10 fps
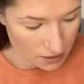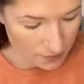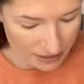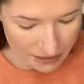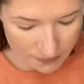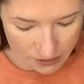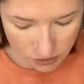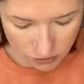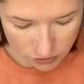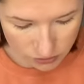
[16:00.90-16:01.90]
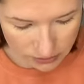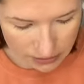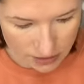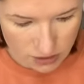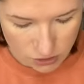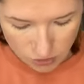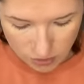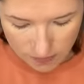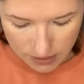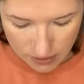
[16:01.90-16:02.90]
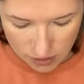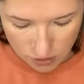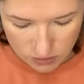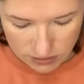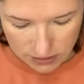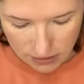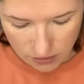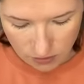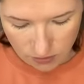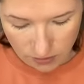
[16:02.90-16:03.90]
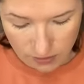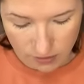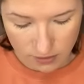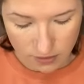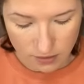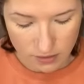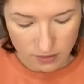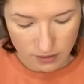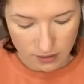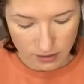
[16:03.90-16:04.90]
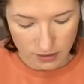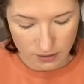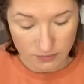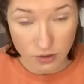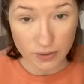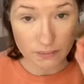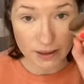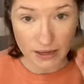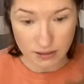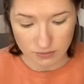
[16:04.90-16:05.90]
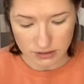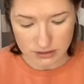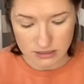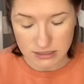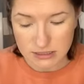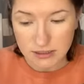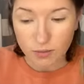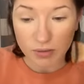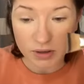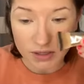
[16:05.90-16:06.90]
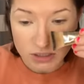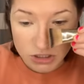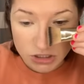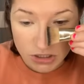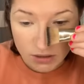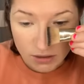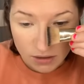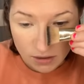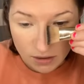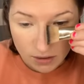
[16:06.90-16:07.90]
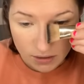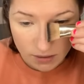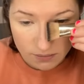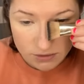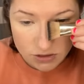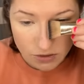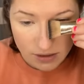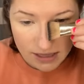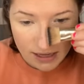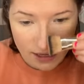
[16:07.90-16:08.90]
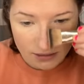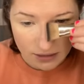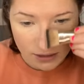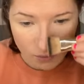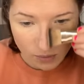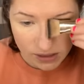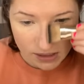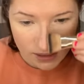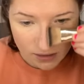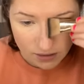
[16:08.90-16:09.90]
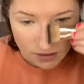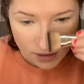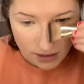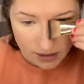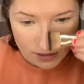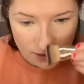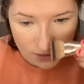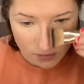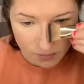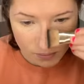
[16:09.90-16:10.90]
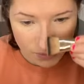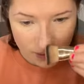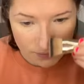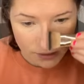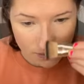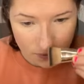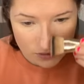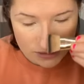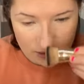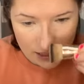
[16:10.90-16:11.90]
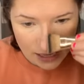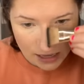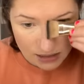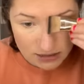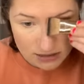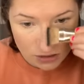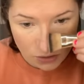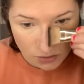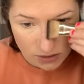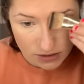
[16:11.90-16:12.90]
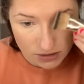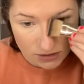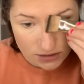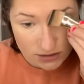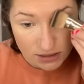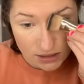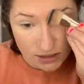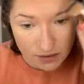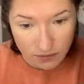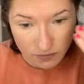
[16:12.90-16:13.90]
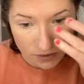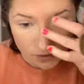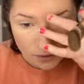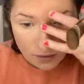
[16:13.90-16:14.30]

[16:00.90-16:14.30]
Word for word: Um, I am going to go through and contour my nose now. And I'm going back in with the detail brush. Um, so yeah, like we had probably the most lax New Year's Eve